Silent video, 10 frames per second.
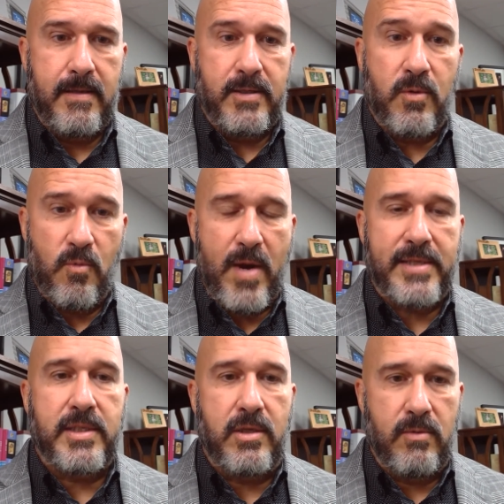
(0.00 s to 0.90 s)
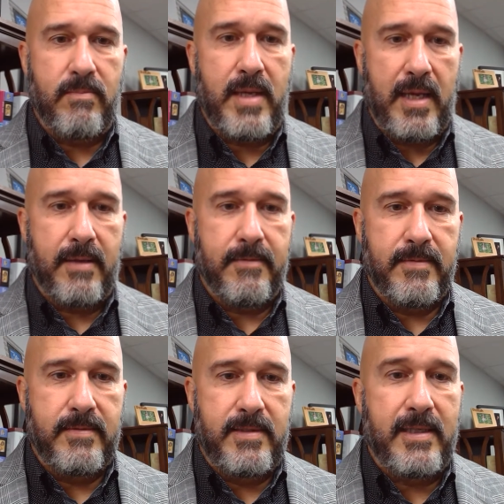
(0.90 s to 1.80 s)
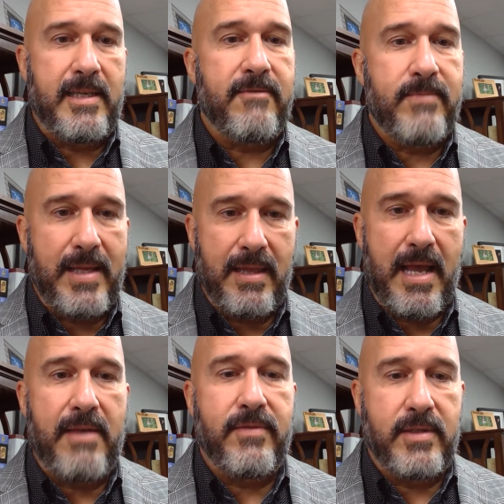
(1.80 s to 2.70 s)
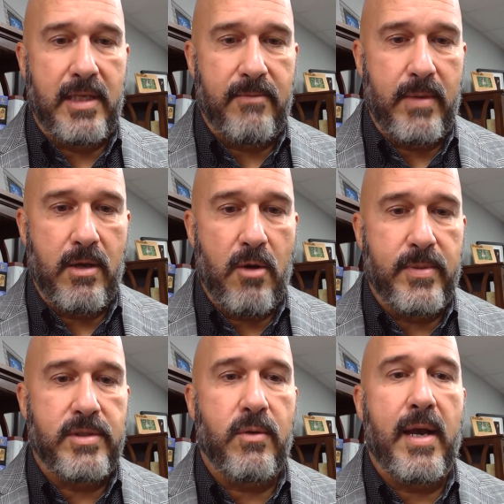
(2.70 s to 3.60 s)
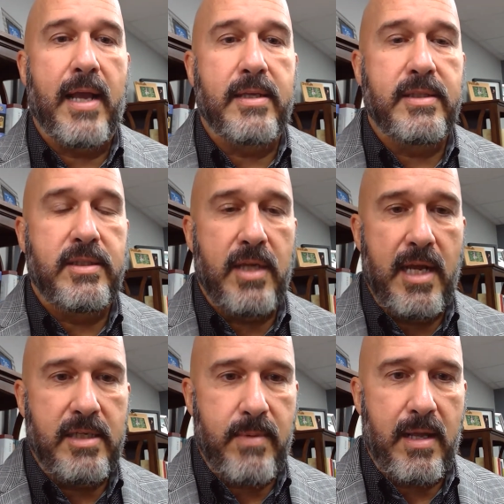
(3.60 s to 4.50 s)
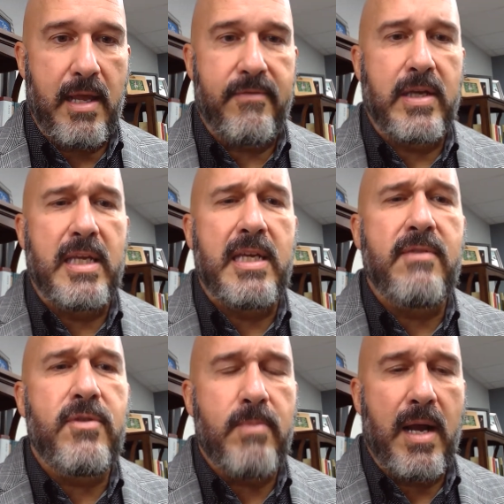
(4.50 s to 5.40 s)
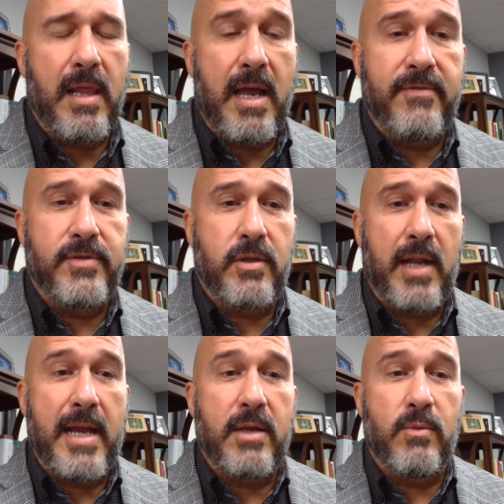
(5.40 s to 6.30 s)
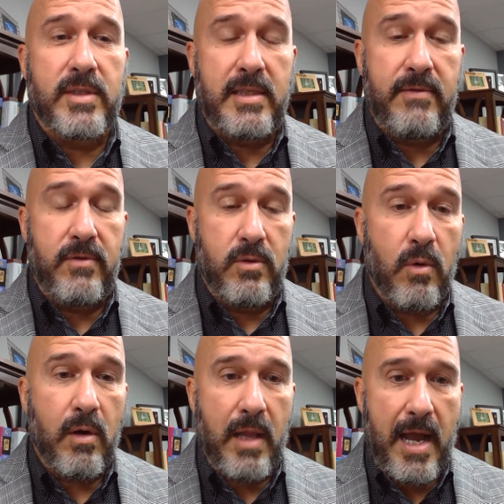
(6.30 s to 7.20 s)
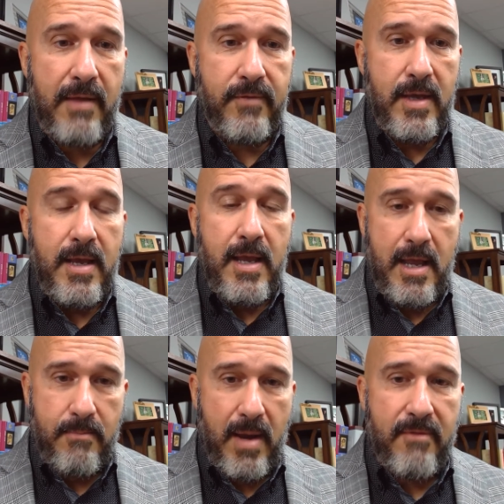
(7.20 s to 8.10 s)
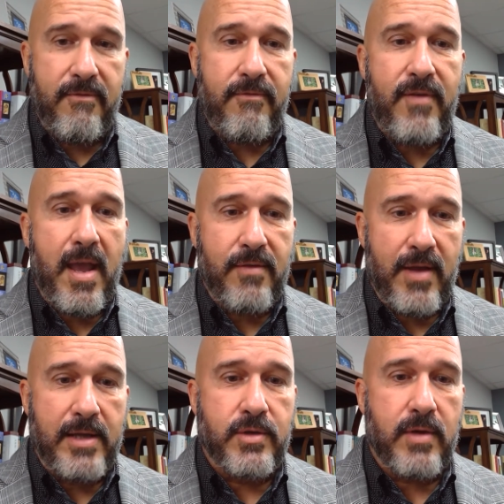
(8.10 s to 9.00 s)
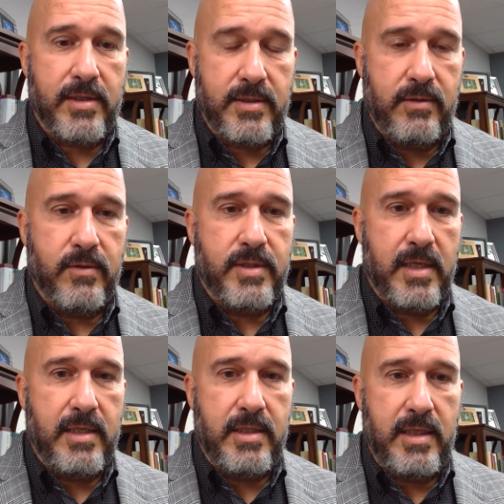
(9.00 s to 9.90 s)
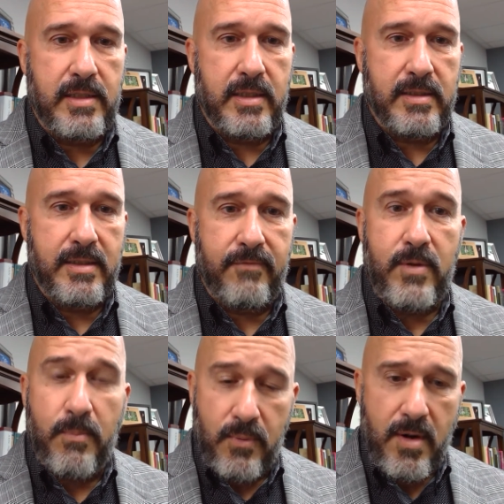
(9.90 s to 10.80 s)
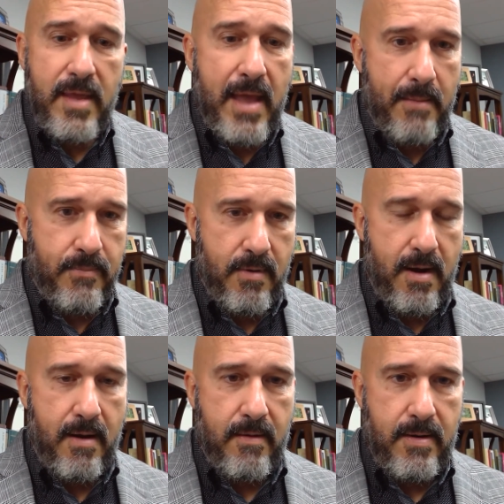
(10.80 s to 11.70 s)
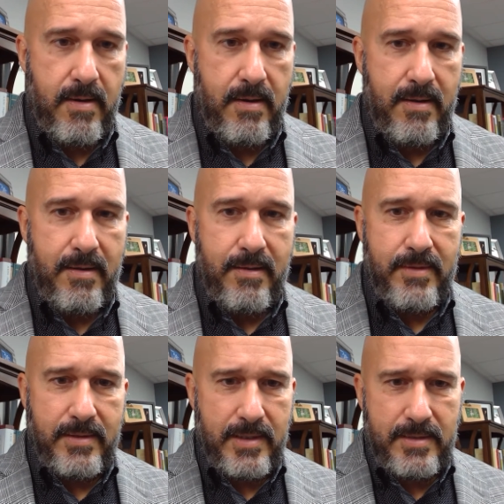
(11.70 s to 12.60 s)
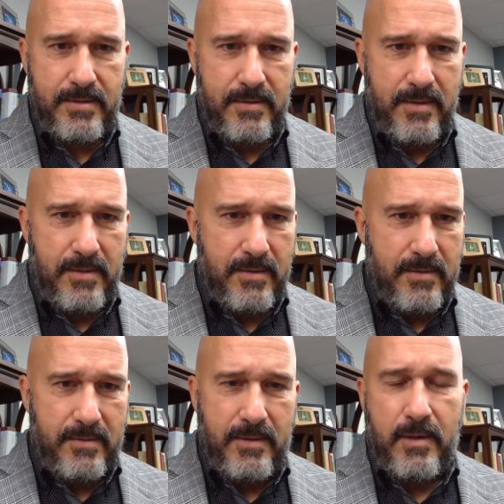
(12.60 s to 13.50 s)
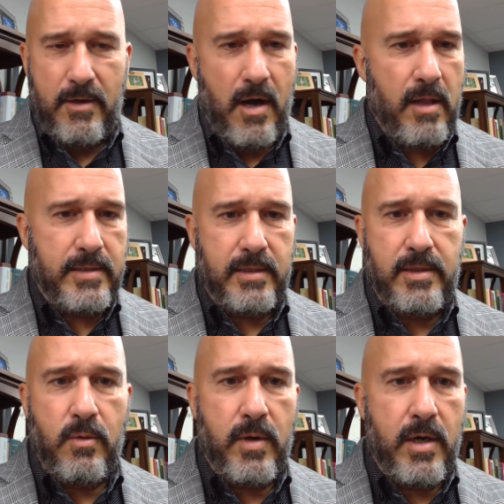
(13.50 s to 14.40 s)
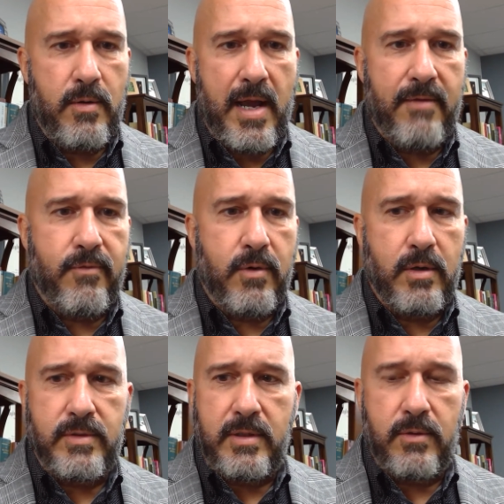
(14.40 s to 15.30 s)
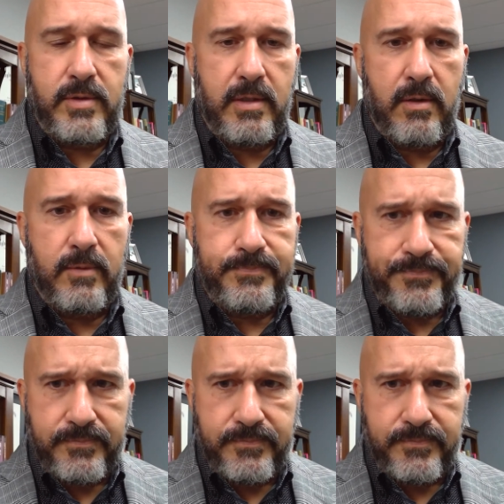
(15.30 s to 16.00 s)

to rescue me to give me life and to give me hope. And so I exchange my life. I give you my life so that I can receive your life. And by faith, I trust in your son, Jesus. And if you pray that prayer, then just you can call us at 210 940